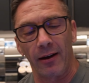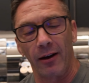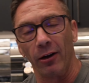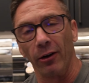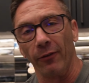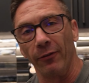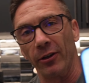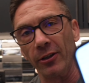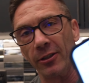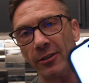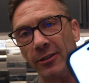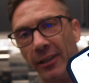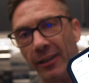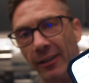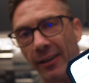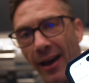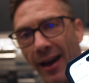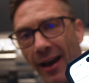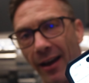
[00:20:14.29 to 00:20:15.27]
I don't know if you can
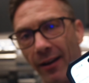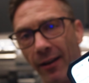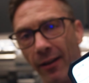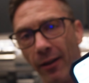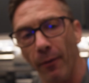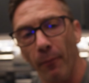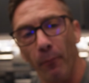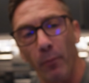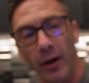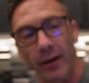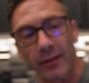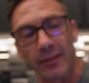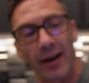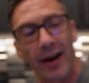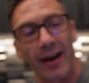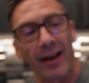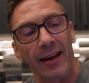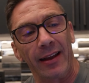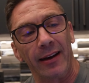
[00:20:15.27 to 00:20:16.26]
see that, but
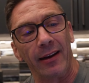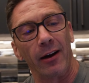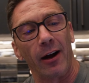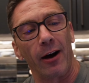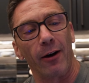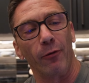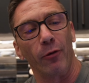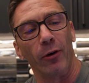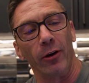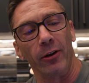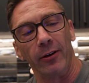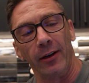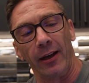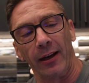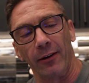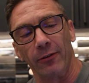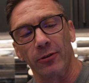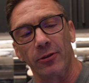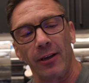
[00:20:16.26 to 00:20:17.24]
I ended off with
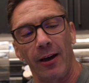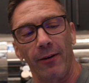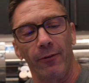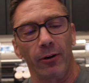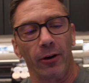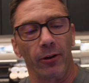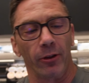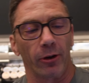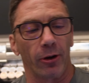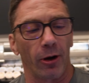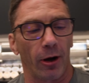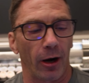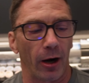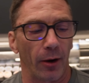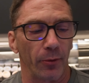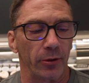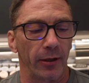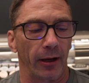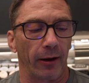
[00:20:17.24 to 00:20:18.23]
-7 on the
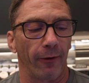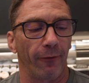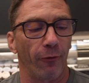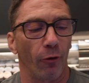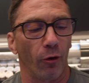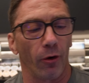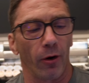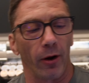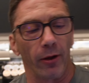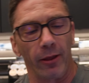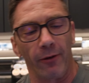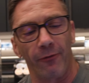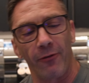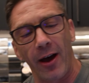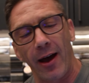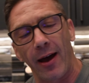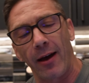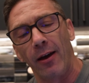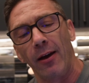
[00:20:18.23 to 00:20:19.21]
carbs, -4 on the
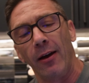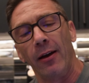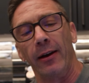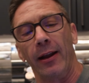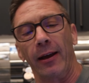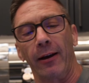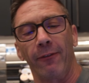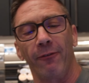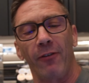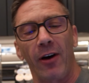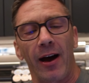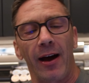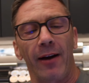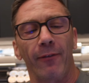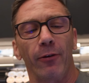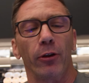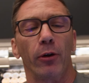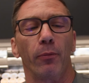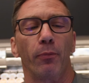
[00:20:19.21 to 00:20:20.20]
fat,
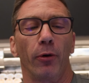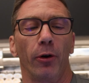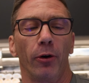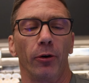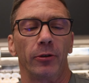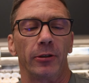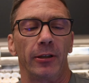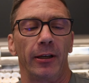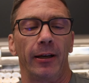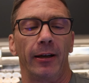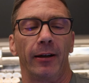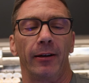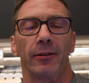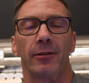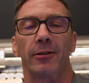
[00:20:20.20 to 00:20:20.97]
-5 on the protein.